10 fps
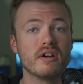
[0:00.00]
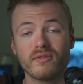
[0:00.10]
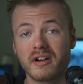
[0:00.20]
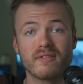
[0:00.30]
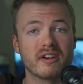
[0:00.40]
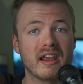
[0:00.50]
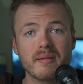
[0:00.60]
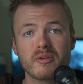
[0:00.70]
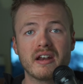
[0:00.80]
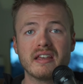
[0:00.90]
of whatever
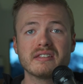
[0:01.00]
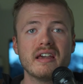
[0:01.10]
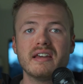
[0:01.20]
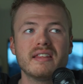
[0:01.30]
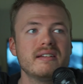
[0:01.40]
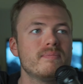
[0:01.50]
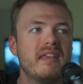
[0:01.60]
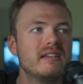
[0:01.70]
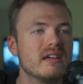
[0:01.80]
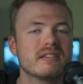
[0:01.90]
camera it is, then
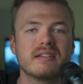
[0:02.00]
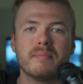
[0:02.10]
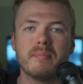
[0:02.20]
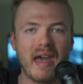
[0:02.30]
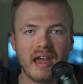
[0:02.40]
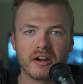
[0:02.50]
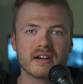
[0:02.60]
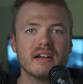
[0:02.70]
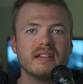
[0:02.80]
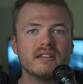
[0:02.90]
it doesn't matter.
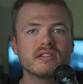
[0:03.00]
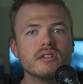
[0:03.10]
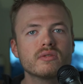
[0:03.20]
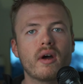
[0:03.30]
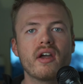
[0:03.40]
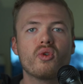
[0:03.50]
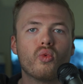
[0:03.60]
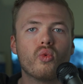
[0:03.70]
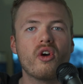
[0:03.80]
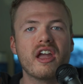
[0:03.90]
This is why
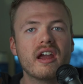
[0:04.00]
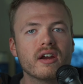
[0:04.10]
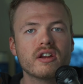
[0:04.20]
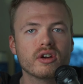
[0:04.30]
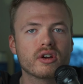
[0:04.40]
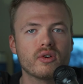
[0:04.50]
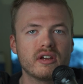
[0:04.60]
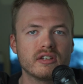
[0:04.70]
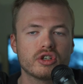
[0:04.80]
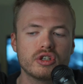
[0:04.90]
where you're
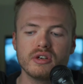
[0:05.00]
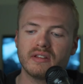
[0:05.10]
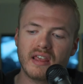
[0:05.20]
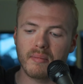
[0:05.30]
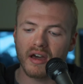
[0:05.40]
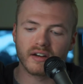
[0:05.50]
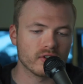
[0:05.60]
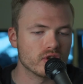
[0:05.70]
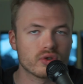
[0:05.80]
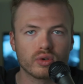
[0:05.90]
going to shoot, the amount of
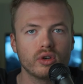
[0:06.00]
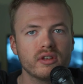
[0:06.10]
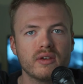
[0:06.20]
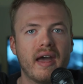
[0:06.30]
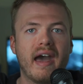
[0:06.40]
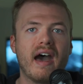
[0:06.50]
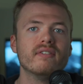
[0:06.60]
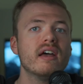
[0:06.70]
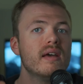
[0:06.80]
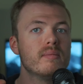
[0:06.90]
control you have,
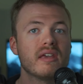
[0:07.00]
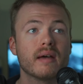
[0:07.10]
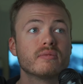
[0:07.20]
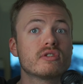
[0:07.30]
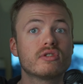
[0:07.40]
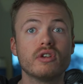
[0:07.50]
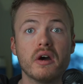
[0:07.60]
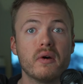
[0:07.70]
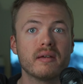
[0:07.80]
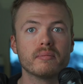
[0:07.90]
becomes
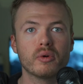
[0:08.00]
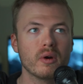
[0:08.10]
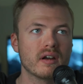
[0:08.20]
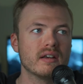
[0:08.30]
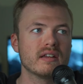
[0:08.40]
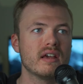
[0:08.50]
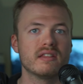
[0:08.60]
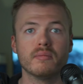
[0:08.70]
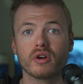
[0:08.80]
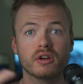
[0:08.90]
so important.
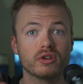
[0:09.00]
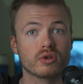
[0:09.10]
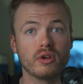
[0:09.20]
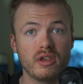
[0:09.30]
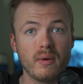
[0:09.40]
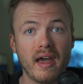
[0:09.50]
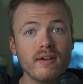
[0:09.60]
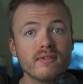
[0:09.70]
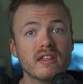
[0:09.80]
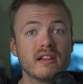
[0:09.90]
The more control you
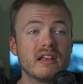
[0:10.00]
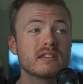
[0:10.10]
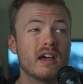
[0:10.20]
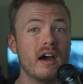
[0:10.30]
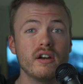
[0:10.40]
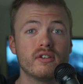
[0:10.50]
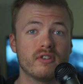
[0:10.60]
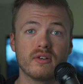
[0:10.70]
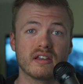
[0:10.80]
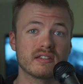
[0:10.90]
have, the less
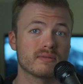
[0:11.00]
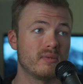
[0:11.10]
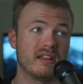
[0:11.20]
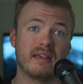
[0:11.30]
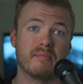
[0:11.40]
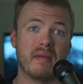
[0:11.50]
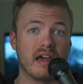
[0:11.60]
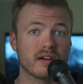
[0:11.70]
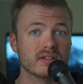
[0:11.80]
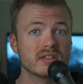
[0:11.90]
autofocus really
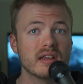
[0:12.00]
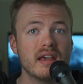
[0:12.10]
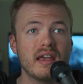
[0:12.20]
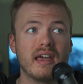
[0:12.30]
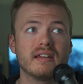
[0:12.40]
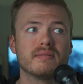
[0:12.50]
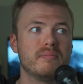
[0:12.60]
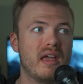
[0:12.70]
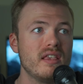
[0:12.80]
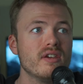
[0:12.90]
matters. And
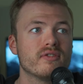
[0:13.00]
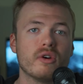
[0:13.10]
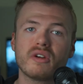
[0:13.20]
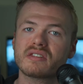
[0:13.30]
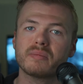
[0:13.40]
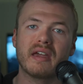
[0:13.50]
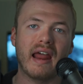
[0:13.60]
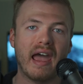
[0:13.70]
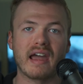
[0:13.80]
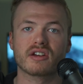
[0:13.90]
manual focus might
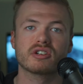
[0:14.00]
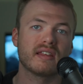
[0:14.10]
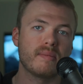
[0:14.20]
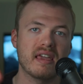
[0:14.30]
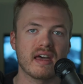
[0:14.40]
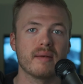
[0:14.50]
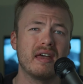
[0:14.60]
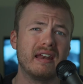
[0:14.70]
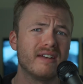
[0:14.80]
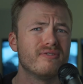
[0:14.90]
actually become
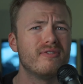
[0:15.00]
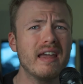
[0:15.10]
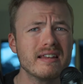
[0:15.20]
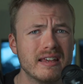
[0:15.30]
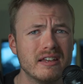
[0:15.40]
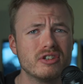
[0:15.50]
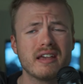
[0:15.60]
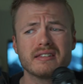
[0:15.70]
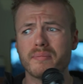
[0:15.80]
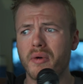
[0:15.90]
an advantage
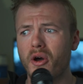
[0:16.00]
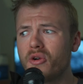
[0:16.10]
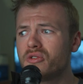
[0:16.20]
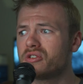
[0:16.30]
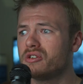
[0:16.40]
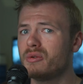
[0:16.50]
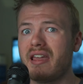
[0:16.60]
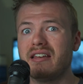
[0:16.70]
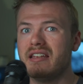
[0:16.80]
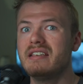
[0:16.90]
as opposed to
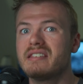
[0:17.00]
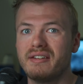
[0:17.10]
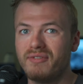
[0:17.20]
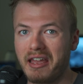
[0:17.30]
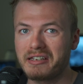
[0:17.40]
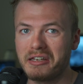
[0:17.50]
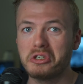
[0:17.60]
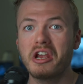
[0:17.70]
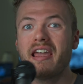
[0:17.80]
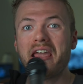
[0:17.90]
a
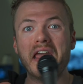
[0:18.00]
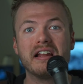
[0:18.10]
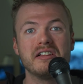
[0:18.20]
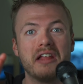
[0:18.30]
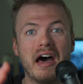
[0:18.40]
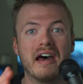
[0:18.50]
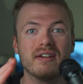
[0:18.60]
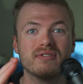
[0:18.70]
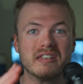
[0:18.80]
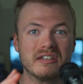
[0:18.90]
disadvantage in a lot
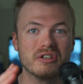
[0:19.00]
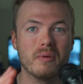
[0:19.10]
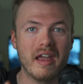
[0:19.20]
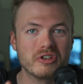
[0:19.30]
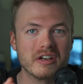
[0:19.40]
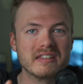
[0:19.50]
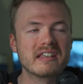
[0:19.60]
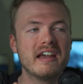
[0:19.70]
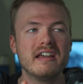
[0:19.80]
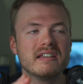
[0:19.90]
of situations.
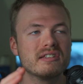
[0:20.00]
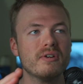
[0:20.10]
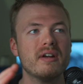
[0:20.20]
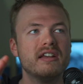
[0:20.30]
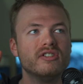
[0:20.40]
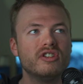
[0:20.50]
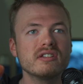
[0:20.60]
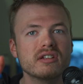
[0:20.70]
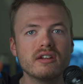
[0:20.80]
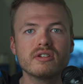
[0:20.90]
So
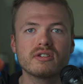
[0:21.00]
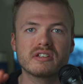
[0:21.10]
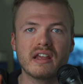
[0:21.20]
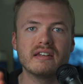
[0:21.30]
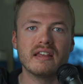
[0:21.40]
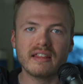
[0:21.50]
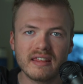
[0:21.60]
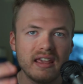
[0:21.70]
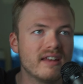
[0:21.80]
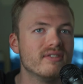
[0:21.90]
just understanding
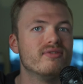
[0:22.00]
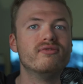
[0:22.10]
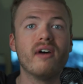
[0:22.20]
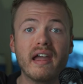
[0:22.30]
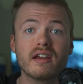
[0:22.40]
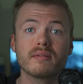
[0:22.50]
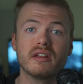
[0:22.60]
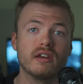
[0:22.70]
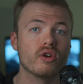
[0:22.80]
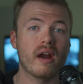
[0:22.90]
the
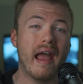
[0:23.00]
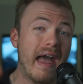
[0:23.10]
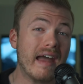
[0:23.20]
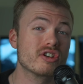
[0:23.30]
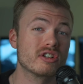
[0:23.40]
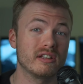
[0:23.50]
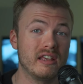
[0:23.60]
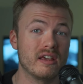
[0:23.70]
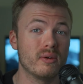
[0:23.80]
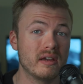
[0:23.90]
environment you're
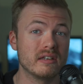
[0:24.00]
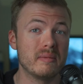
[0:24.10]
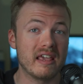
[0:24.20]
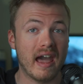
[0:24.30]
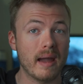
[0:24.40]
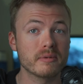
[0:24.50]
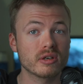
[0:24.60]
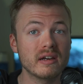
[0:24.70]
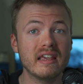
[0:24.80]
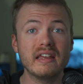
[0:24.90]
actually going to be
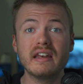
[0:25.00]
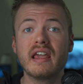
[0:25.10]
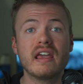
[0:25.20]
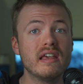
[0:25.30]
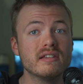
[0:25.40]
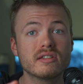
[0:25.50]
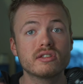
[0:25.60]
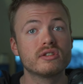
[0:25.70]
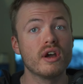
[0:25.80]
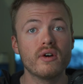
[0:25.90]
capturing in is
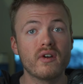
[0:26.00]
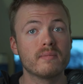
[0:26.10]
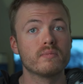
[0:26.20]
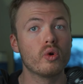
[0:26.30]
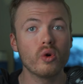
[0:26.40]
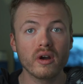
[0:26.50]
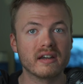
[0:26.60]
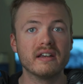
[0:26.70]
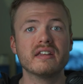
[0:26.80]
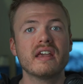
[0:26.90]
so
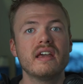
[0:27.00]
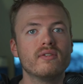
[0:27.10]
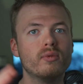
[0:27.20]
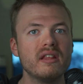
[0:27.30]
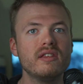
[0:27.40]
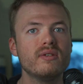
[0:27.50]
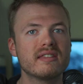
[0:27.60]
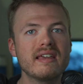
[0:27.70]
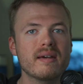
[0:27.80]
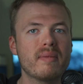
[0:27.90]
important when you
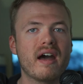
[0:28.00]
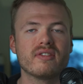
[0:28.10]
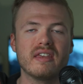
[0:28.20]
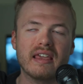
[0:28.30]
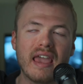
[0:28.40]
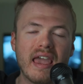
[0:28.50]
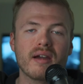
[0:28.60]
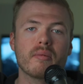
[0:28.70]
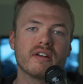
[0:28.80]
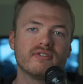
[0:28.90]
think about the
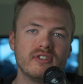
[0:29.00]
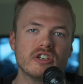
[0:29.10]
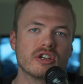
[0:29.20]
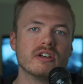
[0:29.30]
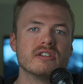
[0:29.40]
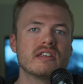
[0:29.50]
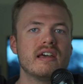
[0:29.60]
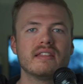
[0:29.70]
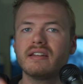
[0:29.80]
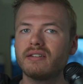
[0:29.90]
camera features
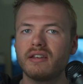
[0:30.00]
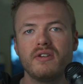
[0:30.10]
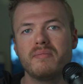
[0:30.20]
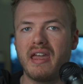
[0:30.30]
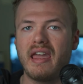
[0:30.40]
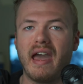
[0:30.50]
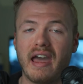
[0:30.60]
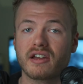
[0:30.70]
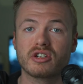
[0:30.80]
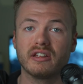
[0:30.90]
that you may
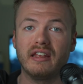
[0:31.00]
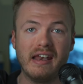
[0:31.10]
actually